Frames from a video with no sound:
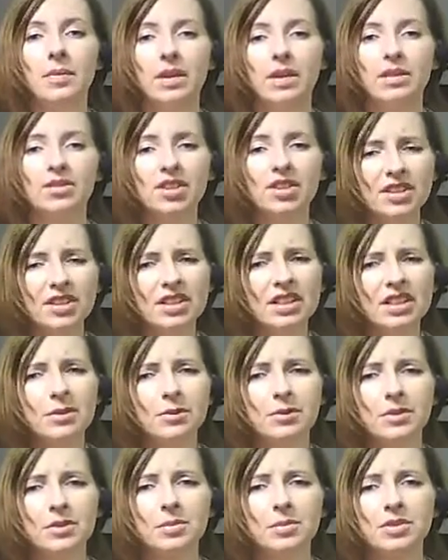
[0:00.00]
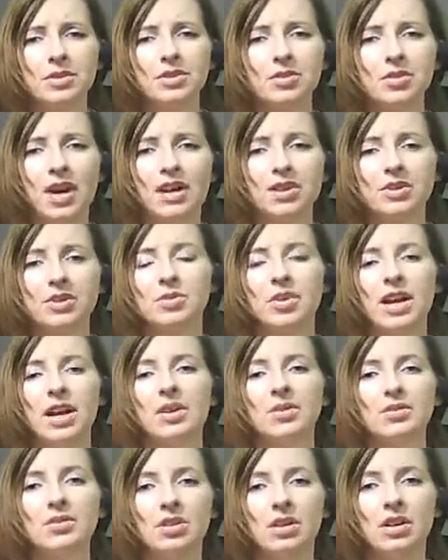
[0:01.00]
Just enough for them to scratch
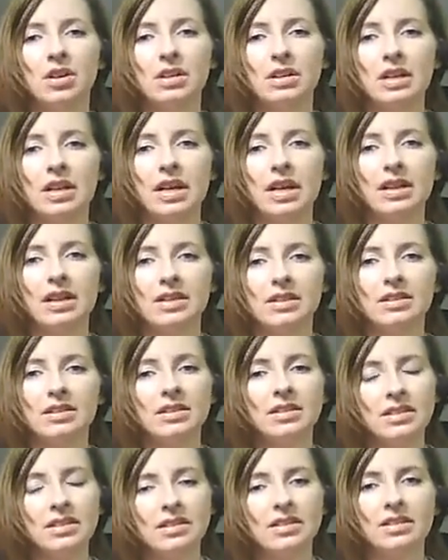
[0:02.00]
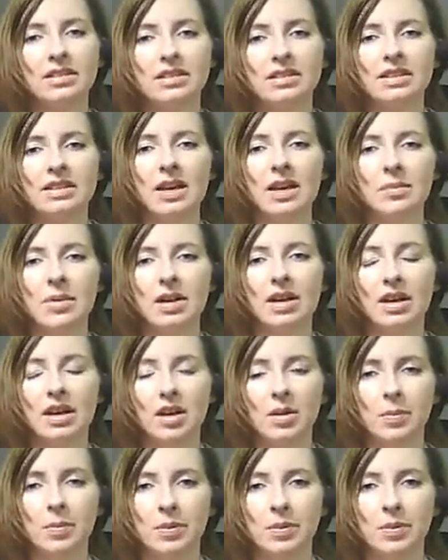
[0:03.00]
around on, and that might help.